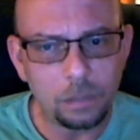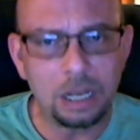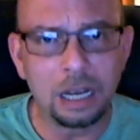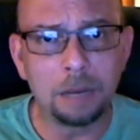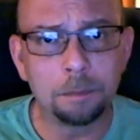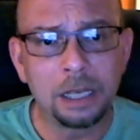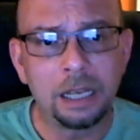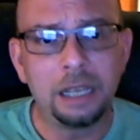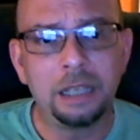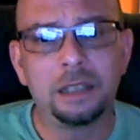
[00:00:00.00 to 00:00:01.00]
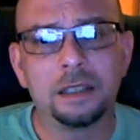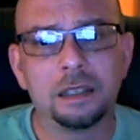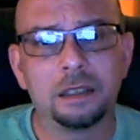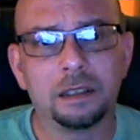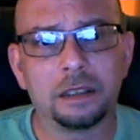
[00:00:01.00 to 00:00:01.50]
Um,
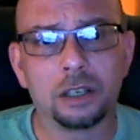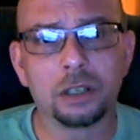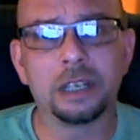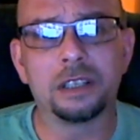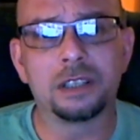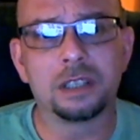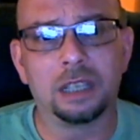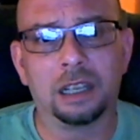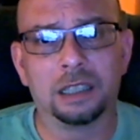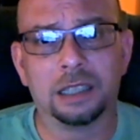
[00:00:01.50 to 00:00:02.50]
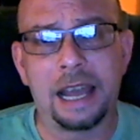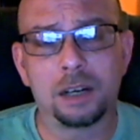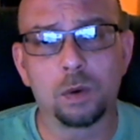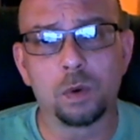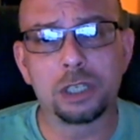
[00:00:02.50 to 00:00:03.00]
there is a
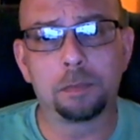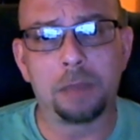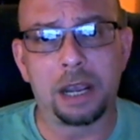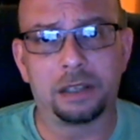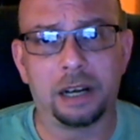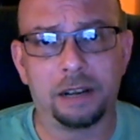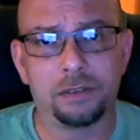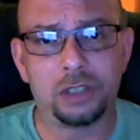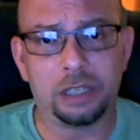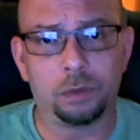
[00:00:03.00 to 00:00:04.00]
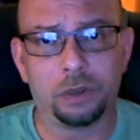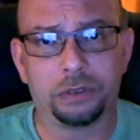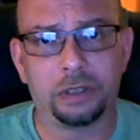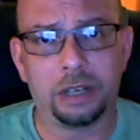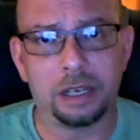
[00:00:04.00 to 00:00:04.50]
lack of respect that I've seen with
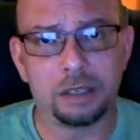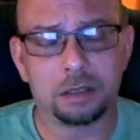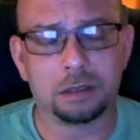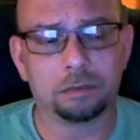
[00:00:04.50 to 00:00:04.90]
today's